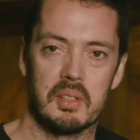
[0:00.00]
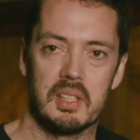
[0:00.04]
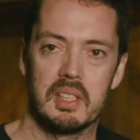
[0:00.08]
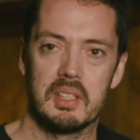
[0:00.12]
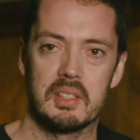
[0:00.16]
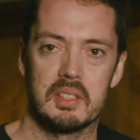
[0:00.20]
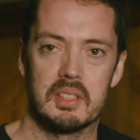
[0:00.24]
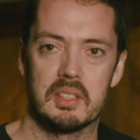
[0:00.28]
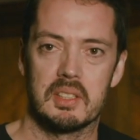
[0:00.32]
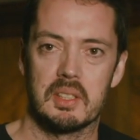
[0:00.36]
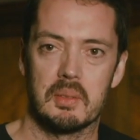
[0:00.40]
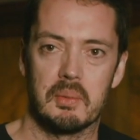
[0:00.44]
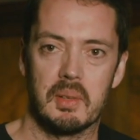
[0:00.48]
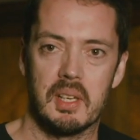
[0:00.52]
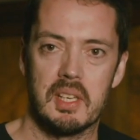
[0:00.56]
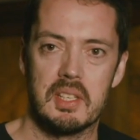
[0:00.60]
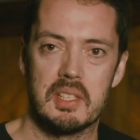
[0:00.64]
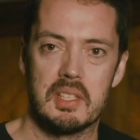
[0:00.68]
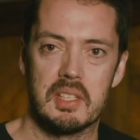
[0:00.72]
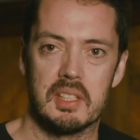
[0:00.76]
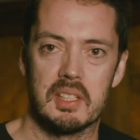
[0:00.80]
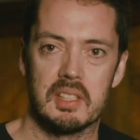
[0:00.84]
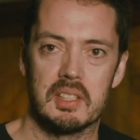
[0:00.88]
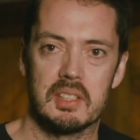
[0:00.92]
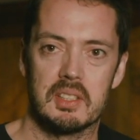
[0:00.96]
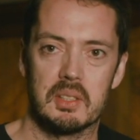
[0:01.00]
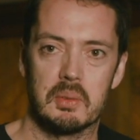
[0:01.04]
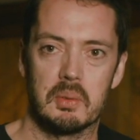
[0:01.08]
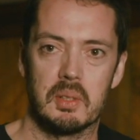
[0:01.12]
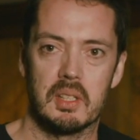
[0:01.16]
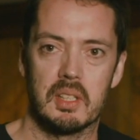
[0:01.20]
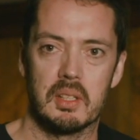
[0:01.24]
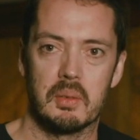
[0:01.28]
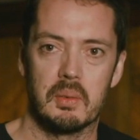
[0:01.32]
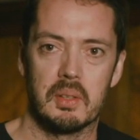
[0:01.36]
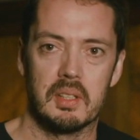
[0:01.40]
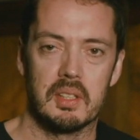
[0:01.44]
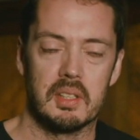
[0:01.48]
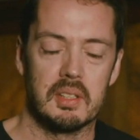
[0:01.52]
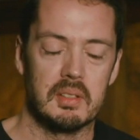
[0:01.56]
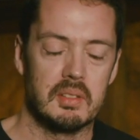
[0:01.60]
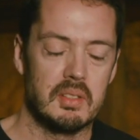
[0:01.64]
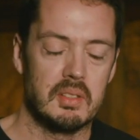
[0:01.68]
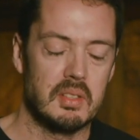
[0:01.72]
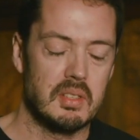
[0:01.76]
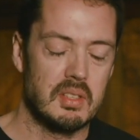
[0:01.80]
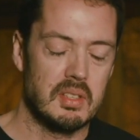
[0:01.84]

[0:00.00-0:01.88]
He's just amazing to work with, and